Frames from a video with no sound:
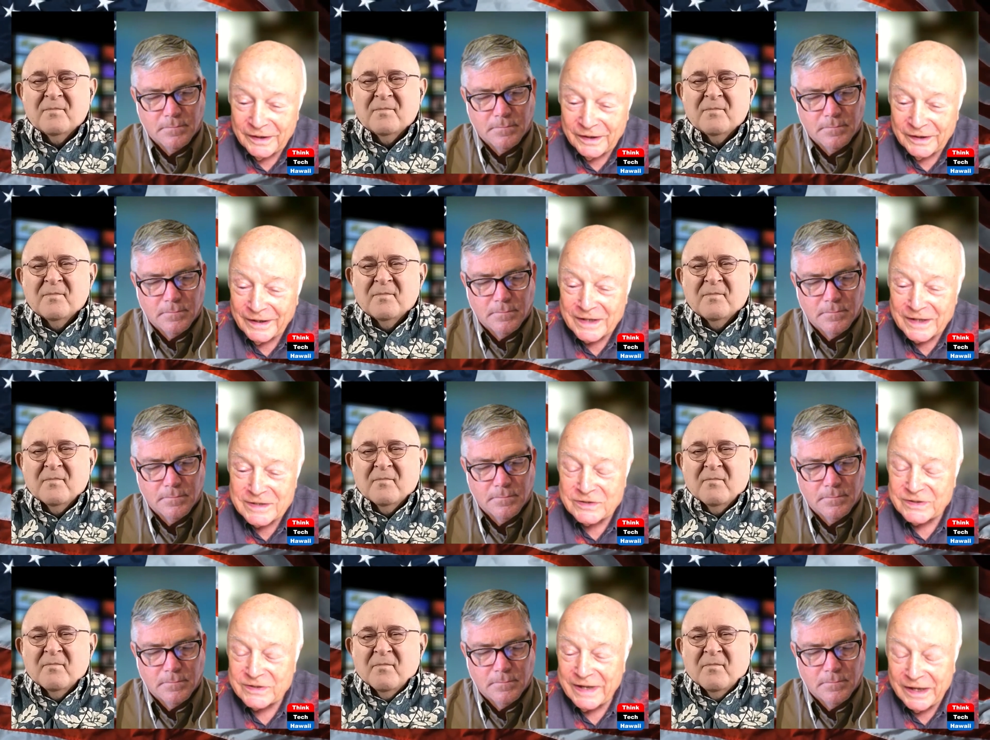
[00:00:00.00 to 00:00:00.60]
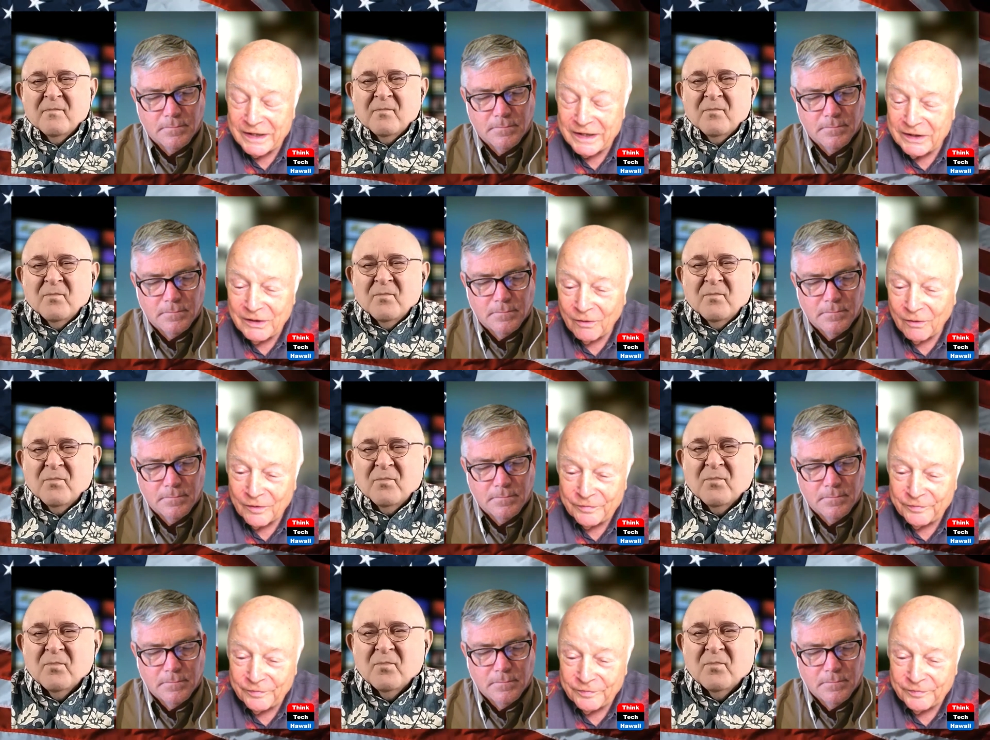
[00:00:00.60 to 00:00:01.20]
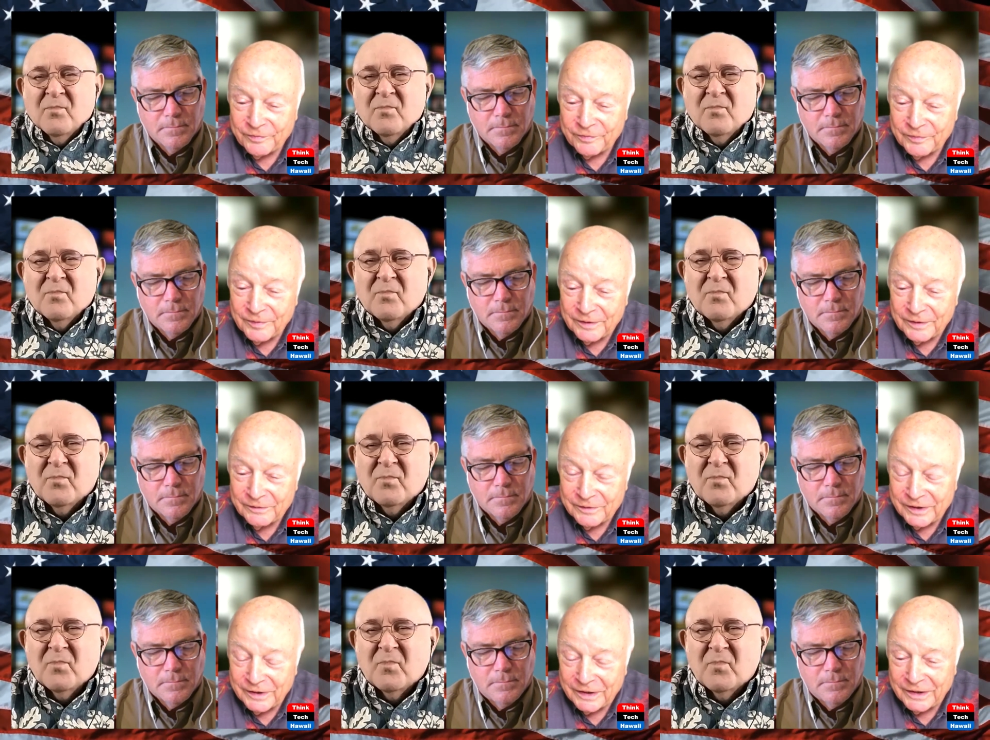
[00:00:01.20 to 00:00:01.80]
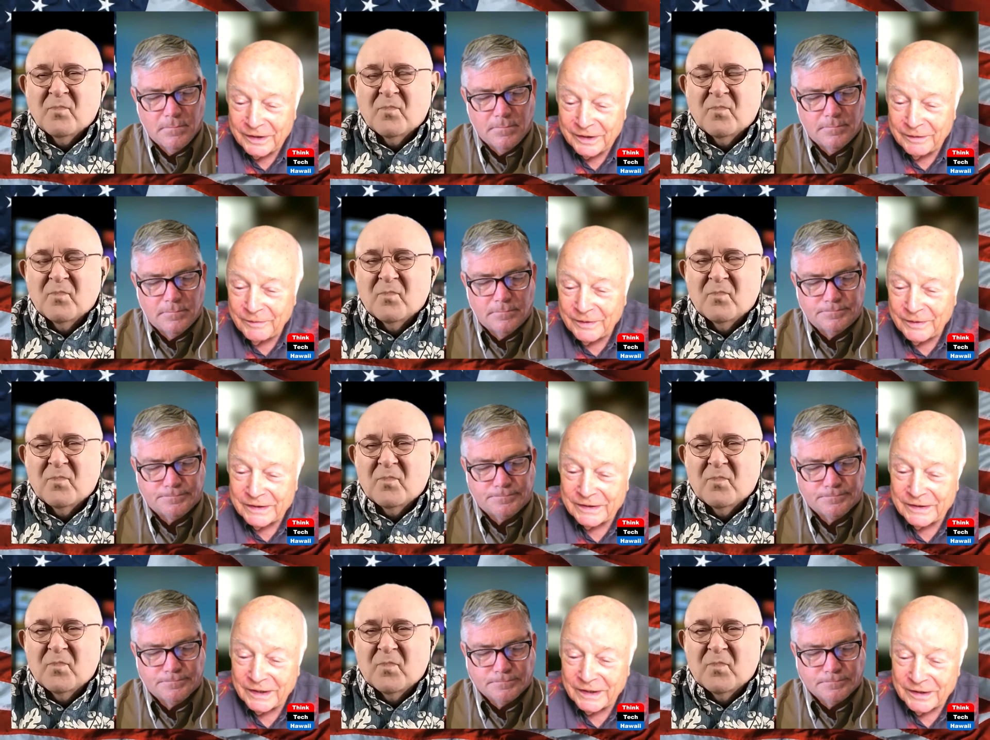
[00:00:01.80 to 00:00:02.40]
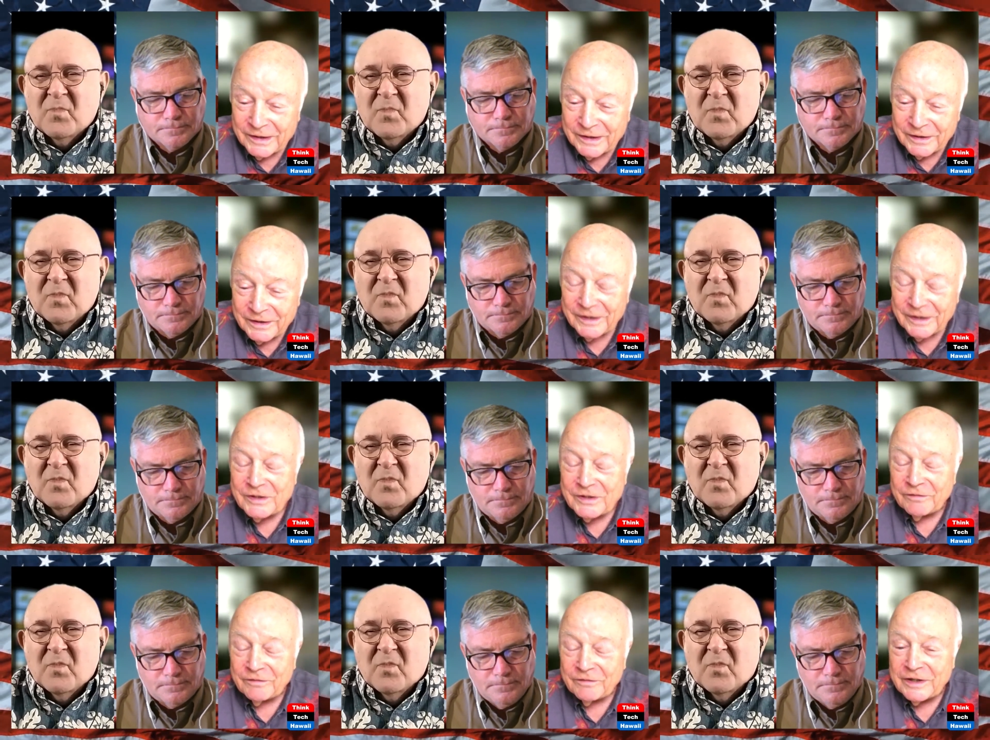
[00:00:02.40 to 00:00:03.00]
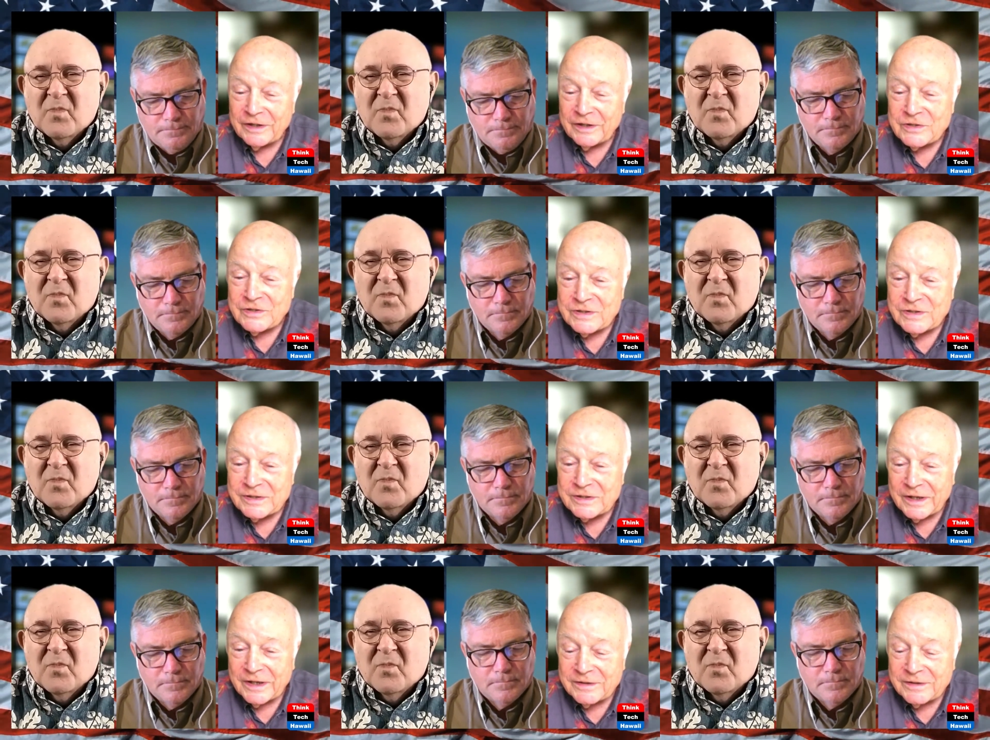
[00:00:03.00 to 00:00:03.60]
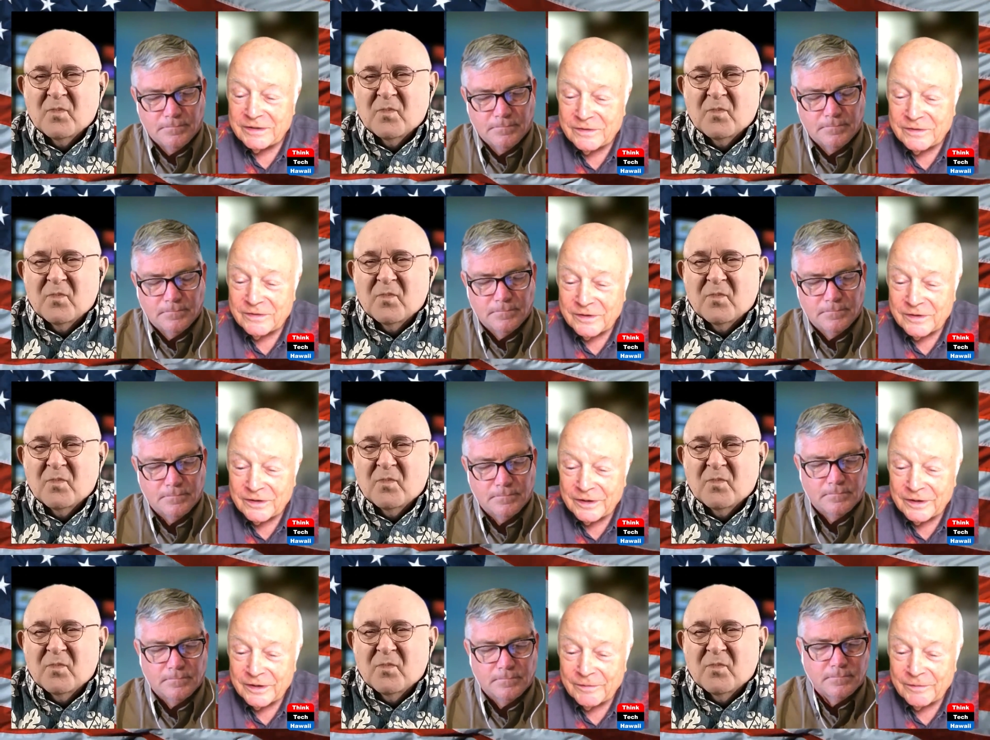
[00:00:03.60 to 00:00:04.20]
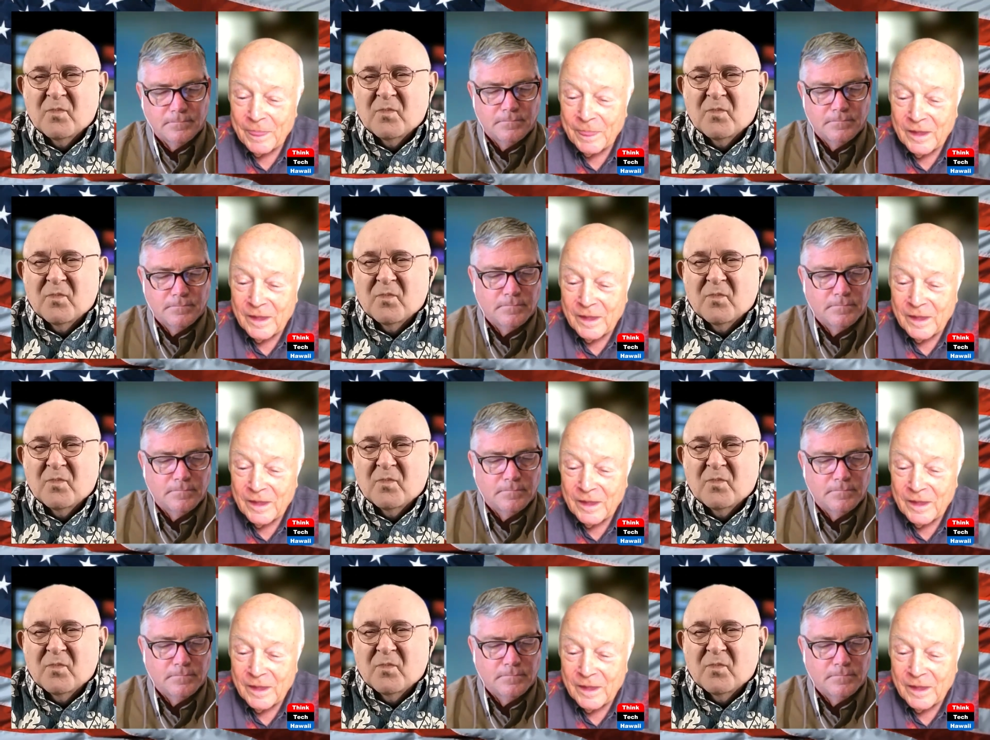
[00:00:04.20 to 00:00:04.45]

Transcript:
Speaker 1: against any of the interventions that uh,